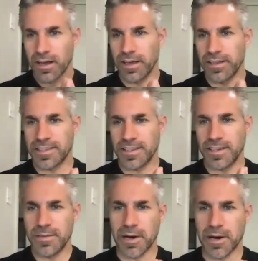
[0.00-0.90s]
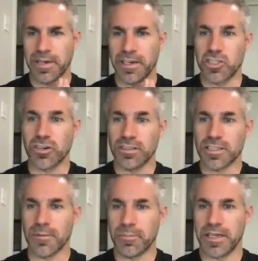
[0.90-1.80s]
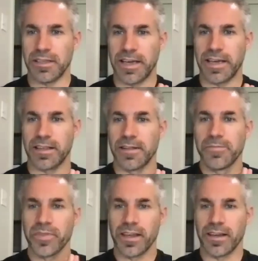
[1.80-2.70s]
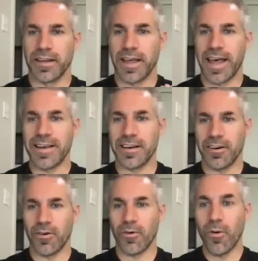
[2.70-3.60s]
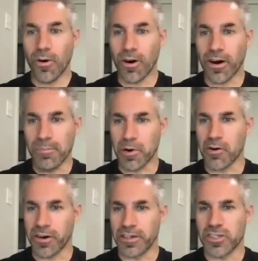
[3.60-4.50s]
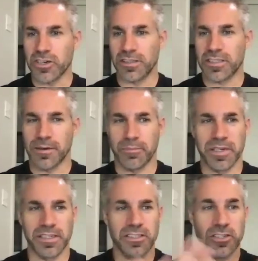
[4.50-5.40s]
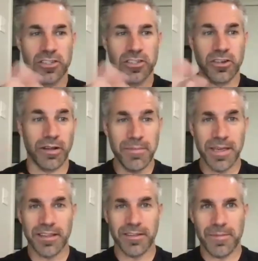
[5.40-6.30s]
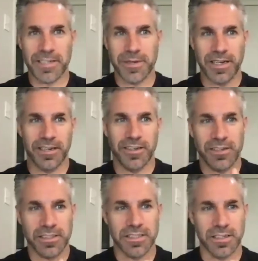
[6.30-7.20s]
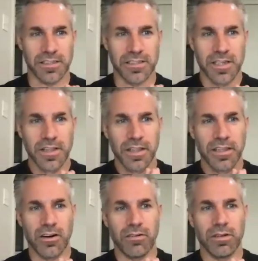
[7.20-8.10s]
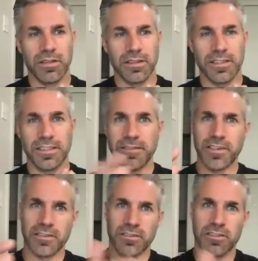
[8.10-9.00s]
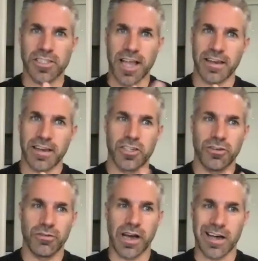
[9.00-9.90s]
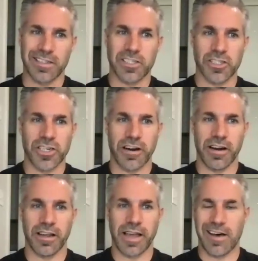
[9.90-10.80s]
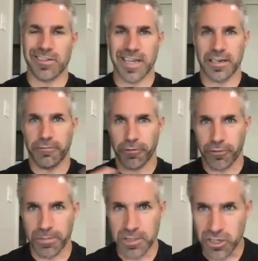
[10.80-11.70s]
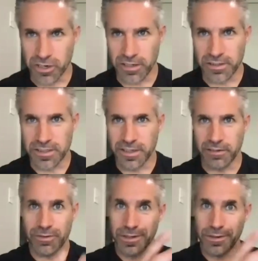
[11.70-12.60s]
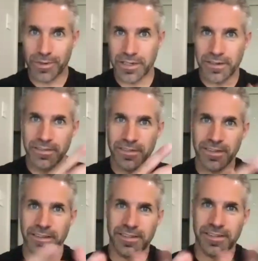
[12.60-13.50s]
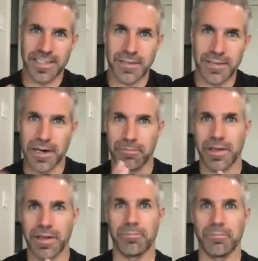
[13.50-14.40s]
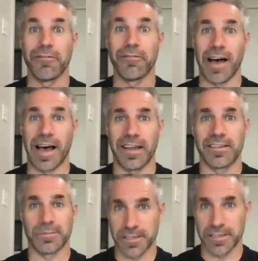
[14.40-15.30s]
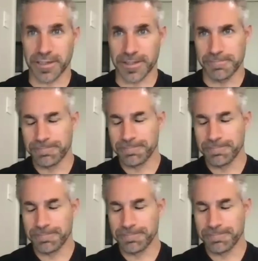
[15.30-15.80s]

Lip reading: Is indipop an insurance company like Aetna or a broker insurance company? So, maybe the best way to do this is, let's even slide into cost sharing. How is that different from insurance, and really, what does indipop provide specifically?